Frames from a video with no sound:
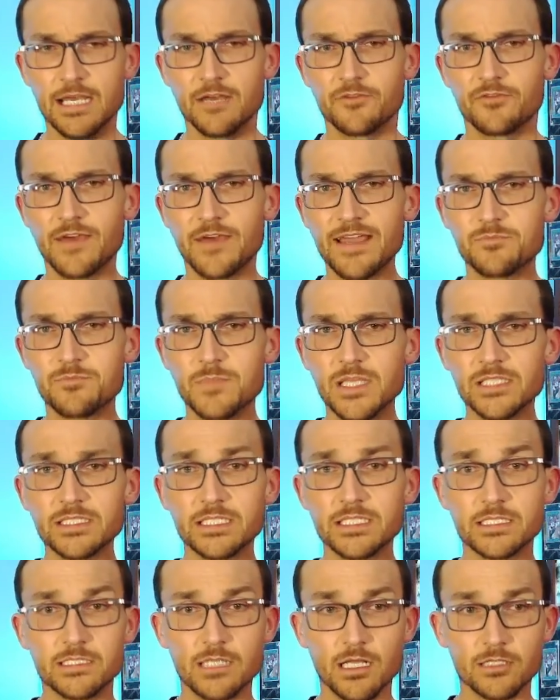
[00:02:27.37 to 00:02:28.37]
$5
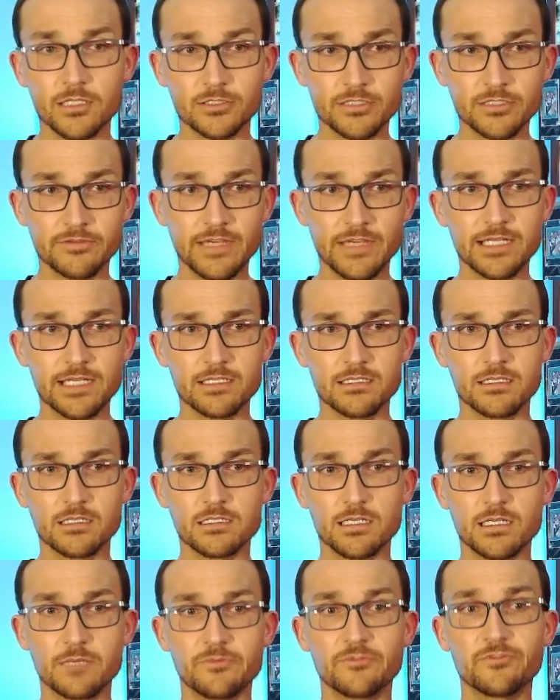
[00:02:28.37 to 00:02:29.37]
million advance on
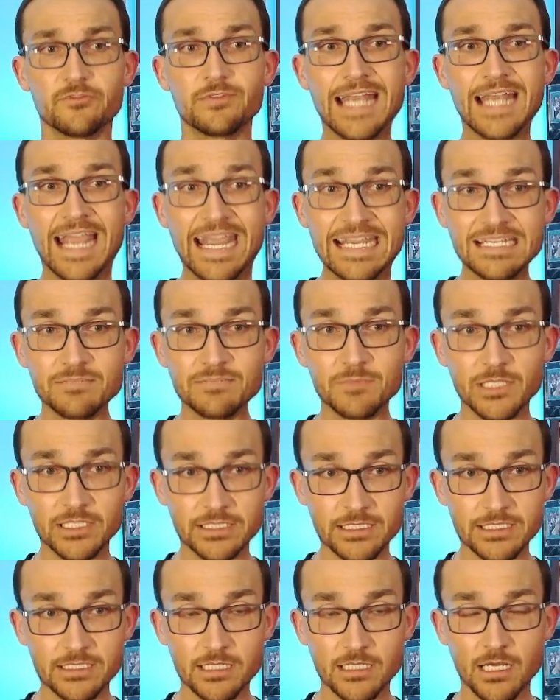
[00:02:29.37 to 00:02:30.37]
top of an $8
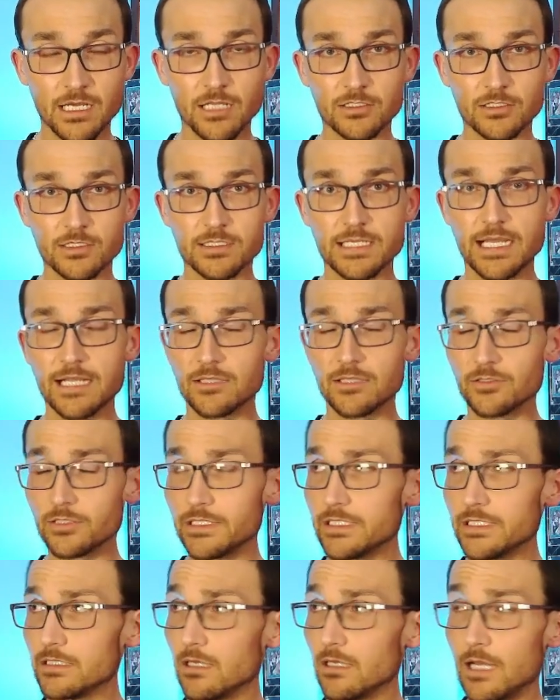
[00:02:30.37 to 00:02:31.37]
million
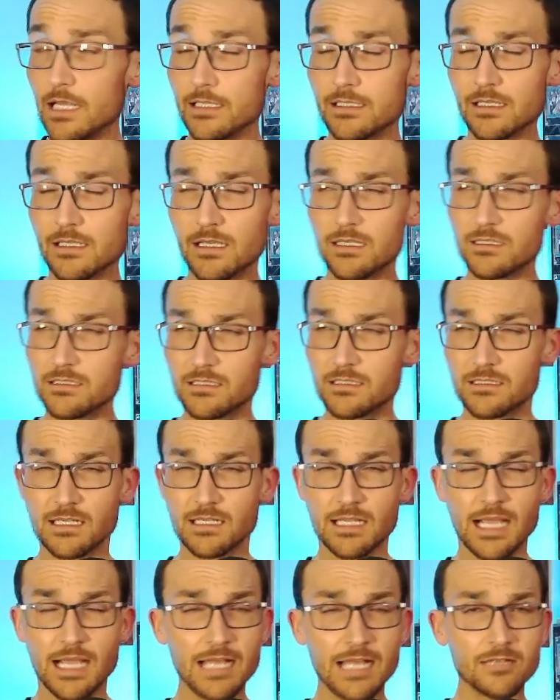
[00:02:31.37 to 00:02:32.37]
salary. I
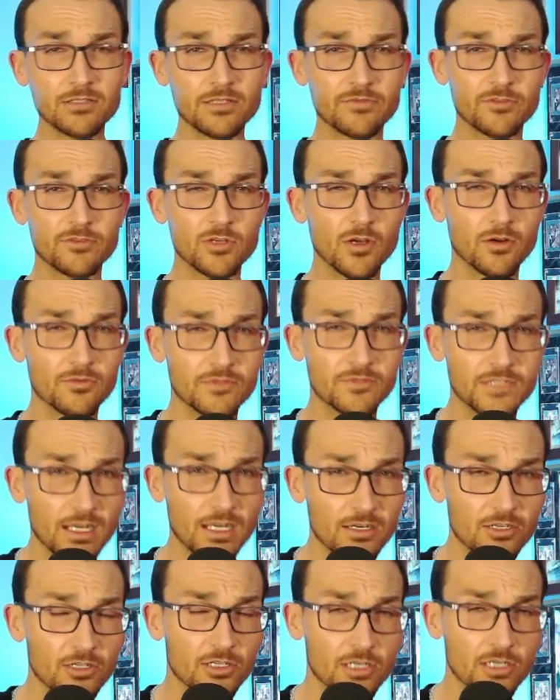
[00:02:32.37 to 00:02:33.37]
don't even know if
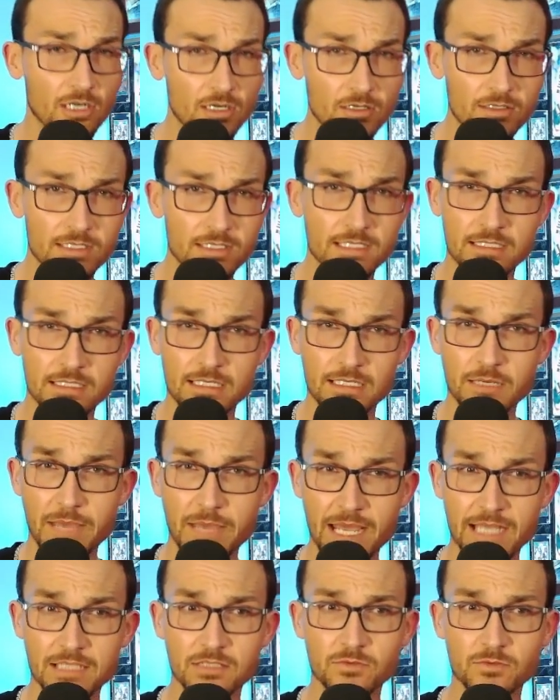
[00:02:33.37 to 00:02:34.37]
Tucker Carlson's
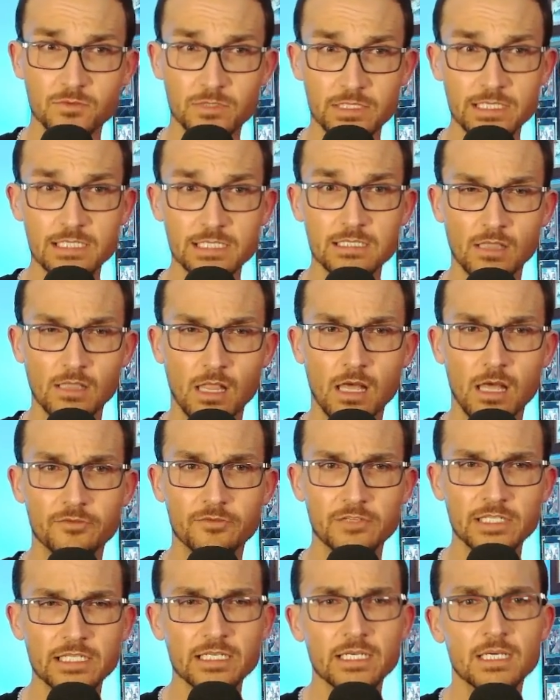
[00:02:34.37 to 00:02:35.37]
demands were these
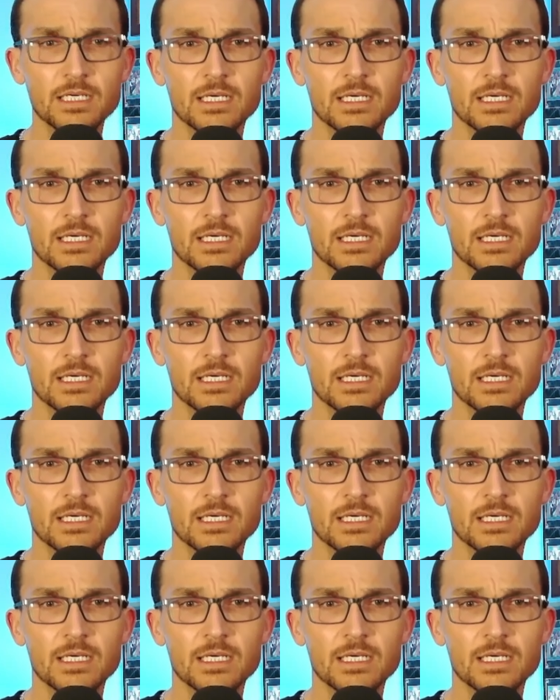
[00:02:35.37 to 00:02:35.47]
lofty.